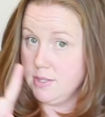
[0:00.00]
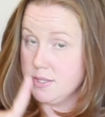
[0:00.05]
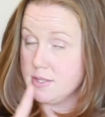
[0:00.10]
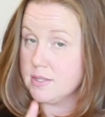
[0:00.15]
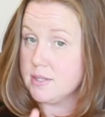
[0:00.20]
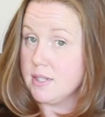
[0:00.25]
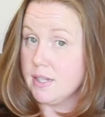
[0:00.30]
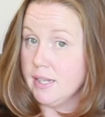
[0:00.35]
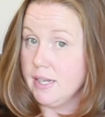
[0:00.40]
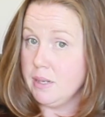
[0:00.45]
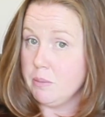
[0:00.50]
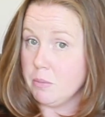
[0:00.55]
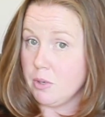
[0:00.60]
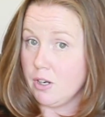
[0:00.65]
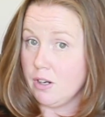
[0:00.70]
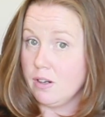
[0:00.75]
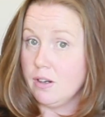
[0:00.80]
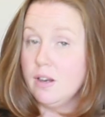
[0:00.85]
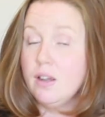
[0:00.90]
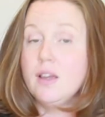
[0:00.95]

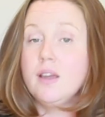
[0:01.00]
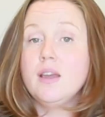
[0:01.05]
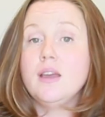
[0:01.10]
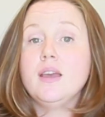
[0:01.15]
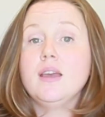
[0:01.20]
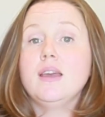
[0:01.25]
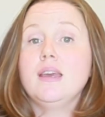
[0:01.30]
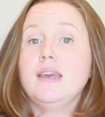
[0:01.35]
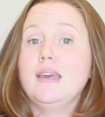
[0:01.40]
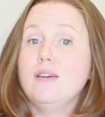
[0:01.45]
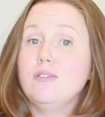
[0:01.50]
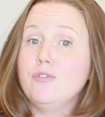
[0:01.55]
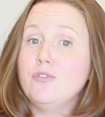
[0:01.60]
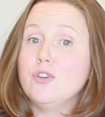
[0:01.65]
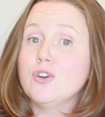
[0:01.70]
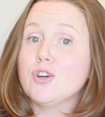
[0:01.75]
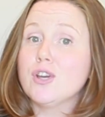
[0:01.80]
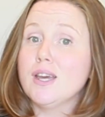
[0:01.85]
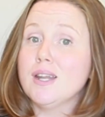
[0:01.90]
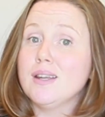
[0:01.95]
Disclaimer. If
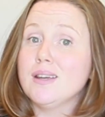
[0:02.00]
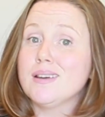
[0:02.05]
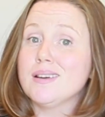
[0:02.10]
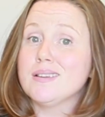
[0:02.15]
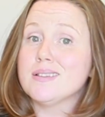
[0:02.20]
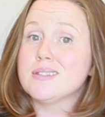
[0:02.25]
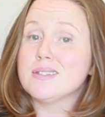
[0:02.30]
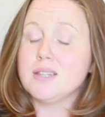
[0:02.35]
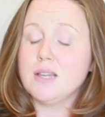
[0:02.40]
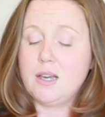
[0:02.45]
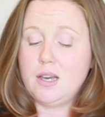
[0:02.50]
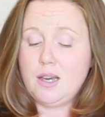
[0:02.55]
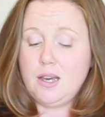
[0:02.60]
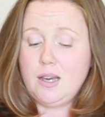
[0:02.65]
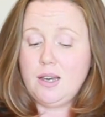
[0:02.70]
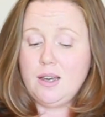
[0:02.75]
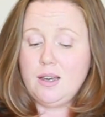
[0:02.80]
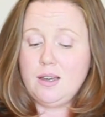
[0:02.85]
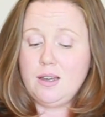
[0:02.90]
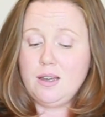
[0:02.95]
you're getting
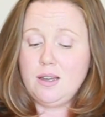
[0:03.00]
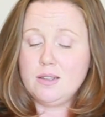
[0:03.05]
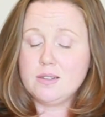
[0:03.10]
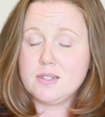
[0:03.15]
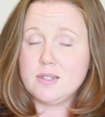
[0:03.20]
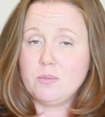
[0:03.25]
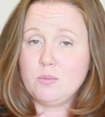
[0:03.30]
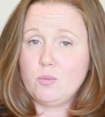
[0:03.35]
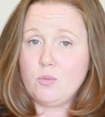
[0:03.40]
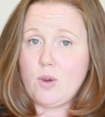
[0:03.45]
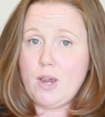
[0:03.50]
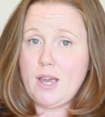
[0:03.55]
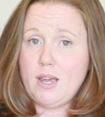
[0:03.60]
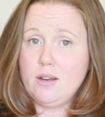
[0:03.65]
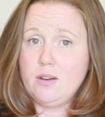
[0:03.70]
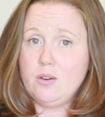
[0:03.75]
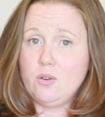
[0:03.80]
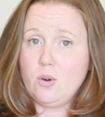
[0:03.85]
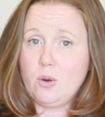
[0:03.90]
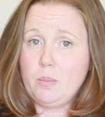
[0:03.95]
some
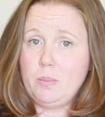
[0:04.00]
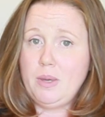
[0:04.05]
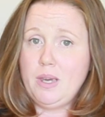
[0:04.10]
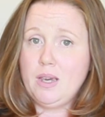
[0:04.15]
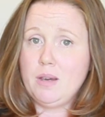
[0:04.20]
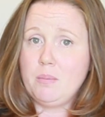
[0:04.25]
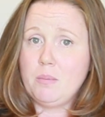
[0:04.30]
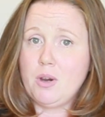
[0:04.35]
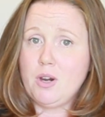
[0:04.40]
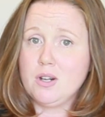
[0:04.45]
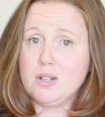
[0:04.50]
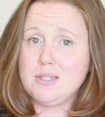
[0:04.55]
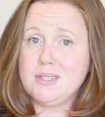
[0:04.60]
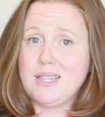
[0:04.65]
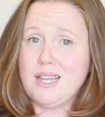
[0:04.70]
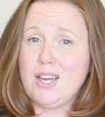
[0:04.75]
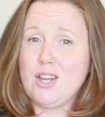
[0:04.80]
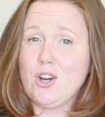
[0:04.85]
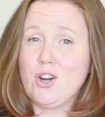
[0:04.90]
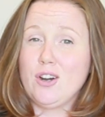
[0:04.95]
red or pink marks
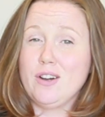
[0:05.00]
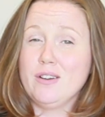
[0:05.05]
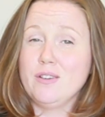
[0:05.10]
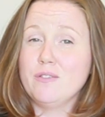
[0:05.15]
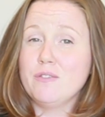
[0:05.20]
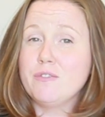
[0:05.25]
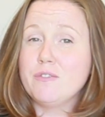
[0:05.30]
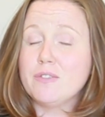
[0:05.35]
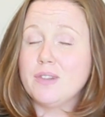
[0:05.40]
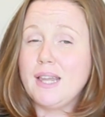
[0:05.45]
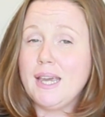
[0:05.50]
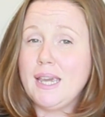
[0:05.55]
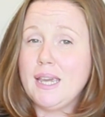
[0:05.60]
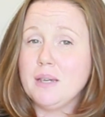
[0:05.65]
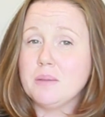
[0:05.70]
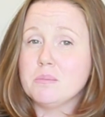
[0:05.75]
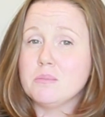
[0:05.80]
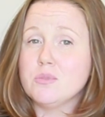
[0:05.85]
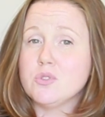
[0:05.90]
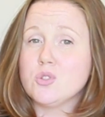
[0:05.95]
that are
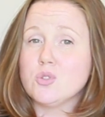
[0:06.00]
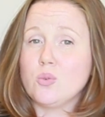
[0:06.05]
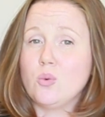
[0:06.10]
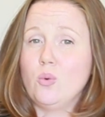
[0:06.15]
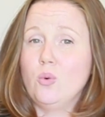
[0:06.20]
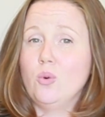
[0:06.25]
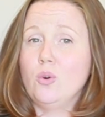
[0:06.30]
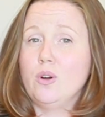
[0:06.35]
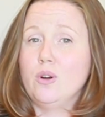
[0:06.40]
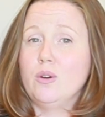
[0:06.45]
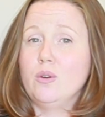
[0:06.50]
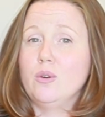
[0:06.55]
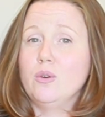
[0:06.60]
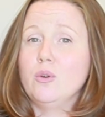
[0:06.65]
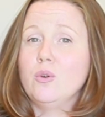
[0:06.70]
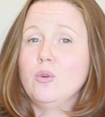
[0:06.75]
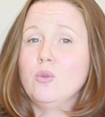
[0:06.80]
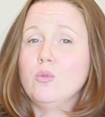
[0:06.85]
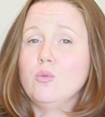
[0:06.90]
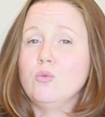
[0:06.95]
inflamed
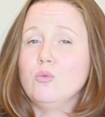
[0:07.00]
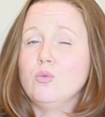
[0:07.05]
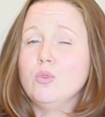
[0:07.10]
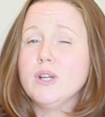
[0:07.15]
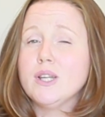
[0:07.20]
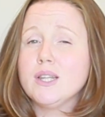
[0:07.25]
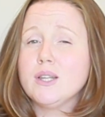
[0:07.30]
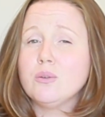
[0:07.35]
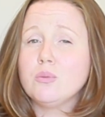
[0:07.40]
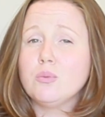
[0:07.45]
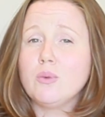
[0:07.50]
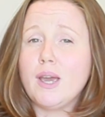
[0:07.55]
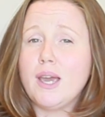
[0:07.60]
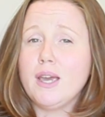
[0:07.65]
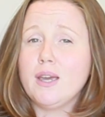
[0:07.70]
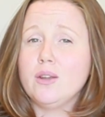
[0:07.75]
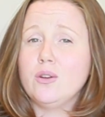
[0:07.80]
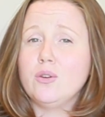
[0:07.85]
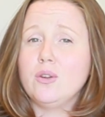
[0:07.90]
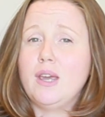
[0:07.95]
or really
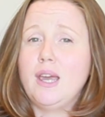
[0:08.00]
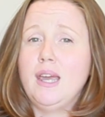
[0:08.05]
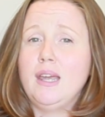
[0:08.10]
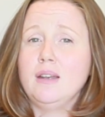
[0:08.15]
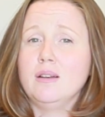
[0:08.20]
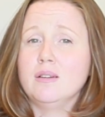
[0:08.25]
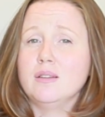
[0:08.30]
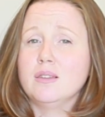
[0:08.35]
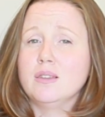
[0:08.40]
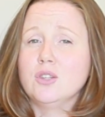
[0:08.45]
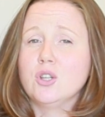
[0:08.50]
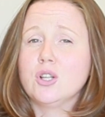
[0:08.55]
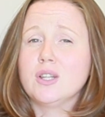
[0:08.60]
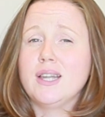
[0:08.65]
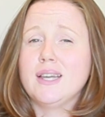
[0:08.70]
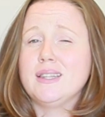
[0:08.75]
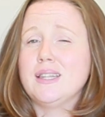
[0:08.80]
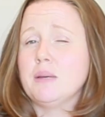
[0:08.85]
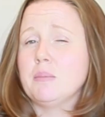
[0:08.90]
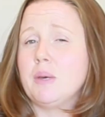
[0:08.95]
red and look
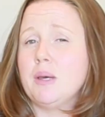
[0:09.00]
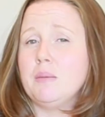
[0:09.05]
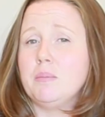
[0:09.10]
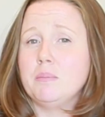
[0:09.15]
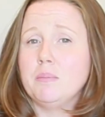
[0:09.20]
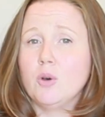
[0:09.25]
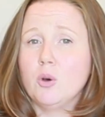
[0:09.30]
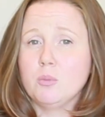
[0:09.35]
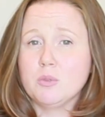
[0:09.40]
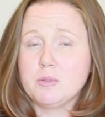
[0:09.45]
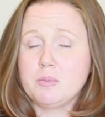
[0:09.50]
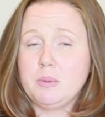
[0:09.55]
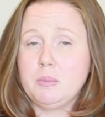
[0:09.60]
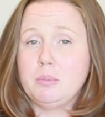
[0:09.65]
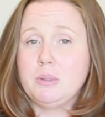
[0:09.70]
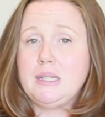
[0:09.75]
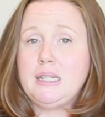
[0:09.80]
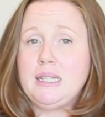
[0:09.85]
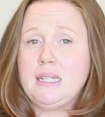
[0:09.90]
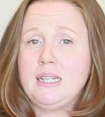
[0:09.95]
like they might almost be
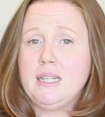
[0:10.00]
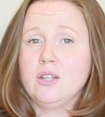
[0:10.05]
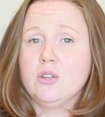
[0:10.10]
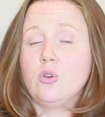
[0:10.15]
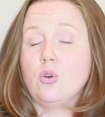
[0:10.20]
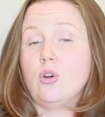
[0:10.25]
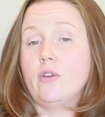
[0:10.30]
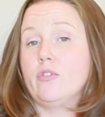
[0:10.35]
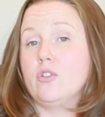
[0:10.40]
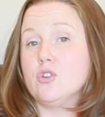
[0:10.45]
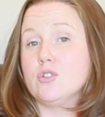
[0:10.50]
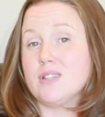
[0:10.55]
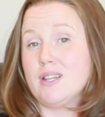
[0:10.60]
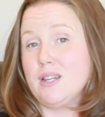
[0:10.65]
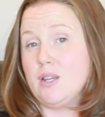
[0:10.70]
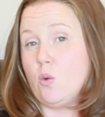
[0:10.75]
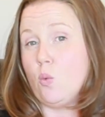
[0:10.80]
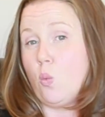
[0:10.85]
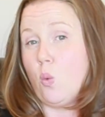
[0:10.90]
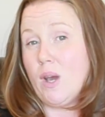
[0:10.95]
bleeding, or if there's
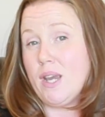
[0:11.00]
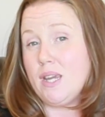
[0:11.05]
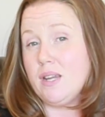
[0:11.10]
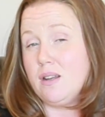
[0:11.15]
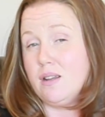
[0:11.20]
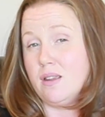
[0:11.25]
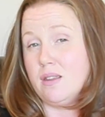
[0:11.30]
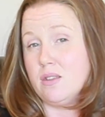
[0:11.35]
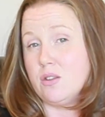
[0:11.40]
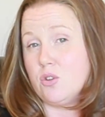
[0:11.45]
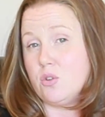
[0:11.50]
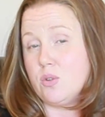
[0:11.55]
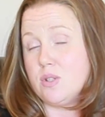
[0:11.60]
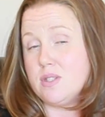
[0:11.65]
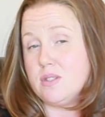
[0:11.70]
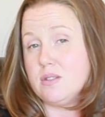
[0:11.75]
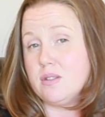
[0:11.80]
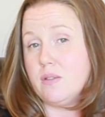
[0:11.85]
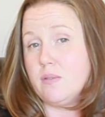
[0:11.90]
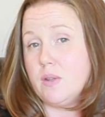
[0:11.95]
any white in the
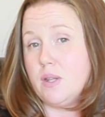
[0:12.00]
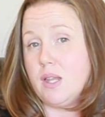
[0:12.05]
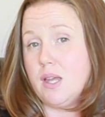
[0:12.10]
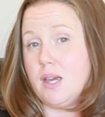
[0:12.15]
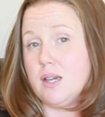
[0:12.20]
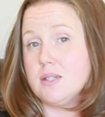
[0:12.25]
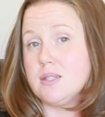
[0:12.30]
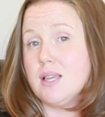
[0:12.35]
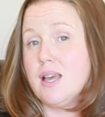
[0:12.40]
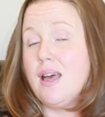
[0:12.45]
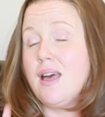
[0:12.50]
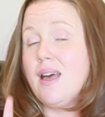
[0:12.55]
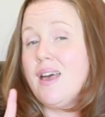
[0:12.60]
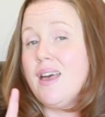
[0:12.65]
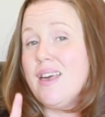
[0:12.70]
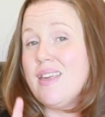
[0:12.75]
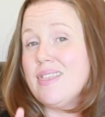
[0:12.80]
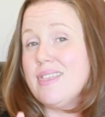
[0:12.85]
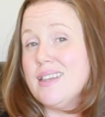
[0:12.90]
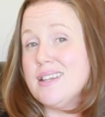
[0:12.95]
creases of the legs,
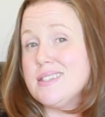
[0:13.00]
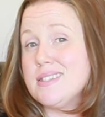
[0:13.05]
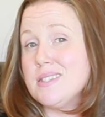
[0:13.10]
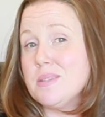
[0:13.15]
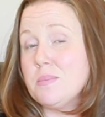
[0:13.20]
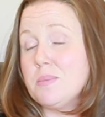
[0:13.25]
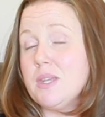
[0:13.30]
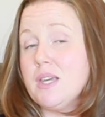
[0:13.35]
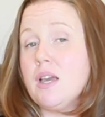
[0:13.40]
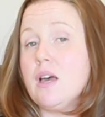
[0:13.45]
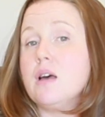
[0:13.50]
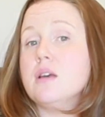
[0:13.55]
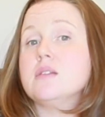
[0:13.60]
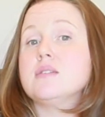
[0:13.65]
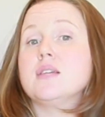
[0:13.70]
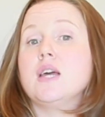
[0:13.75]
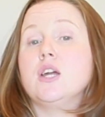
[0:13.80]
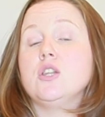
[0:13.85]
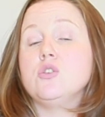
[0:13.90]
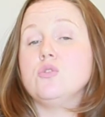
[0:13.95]
that's something
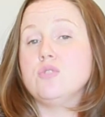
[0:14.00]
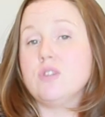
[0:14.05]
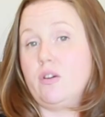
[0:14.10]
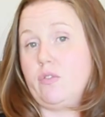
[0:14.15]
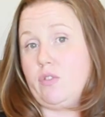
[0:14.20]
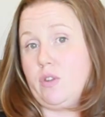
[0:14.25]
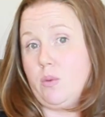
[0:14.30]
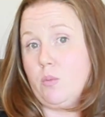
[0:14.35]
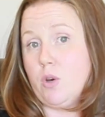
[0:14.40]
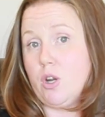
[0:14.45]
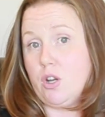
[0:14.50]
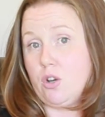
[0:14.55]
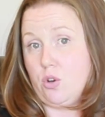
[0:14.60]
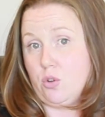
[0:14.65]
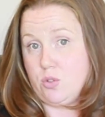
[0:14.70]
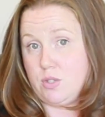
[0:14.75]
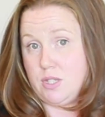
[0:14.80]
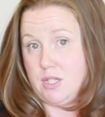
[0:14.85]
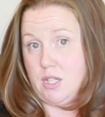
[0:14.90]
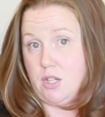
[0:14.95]
else, and you definitely want to
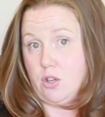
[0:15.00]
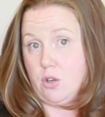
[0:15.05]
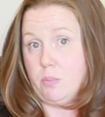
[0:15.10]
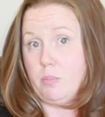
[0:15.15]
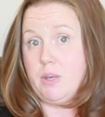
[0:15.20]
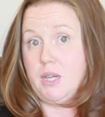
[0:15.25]
go see your